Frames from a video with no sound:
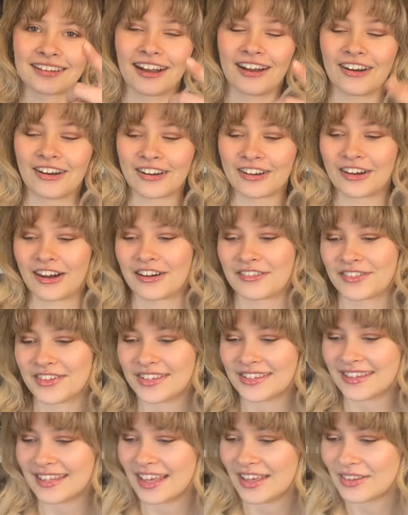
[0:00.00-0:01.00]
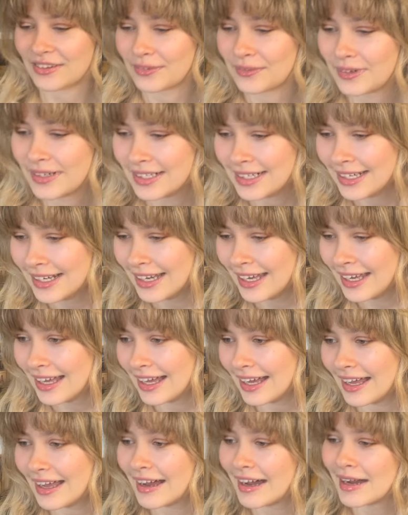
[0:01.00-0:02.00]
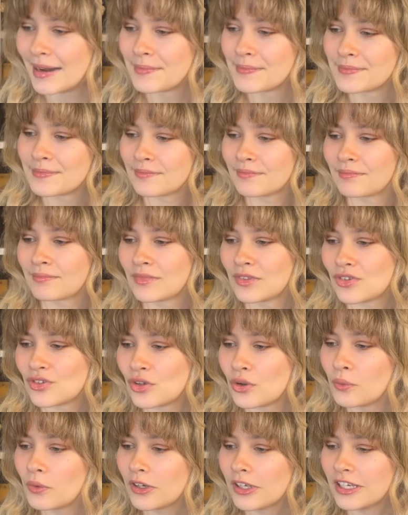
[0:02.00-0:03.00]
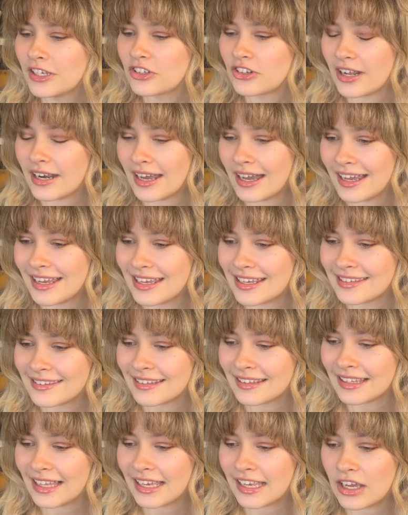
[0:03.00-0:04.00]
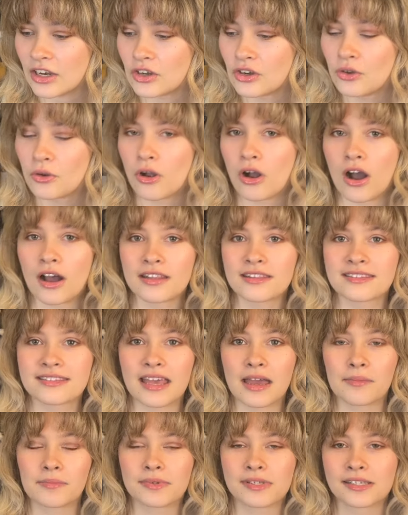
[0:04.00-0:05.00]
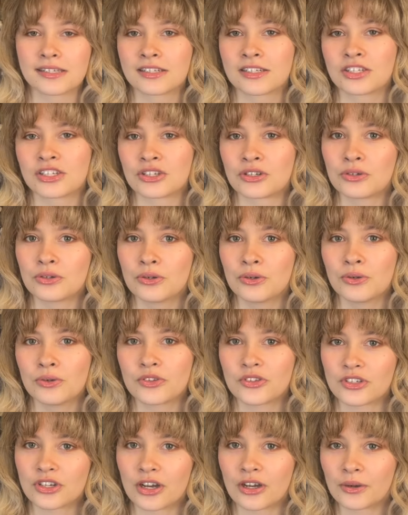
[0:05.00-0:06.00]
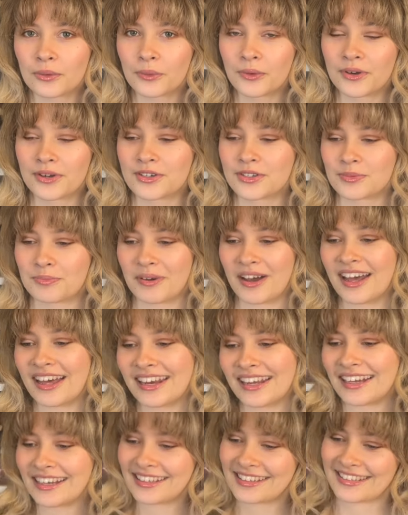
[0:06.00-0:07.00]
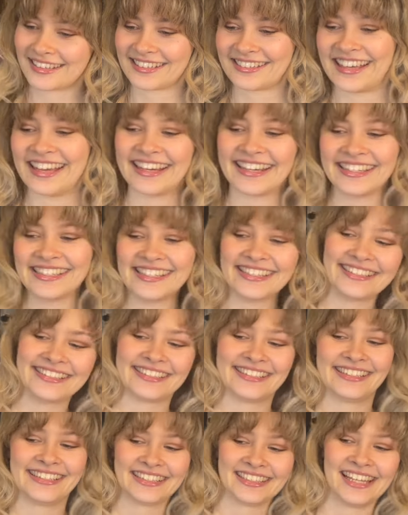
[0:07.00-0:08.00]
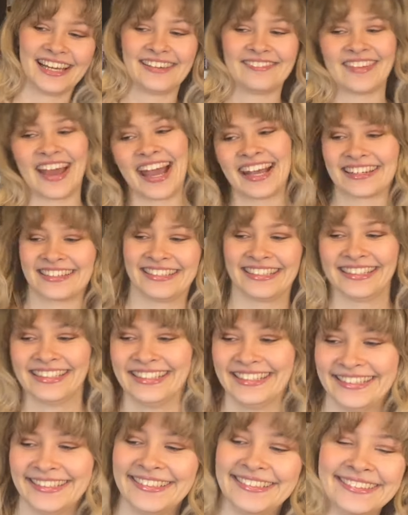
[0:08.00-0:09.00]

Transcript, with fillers: Arkoff is the other one. So Wookiee Jedi isn't, like, a new concept to Star Wars, but it's exciting to see in live action.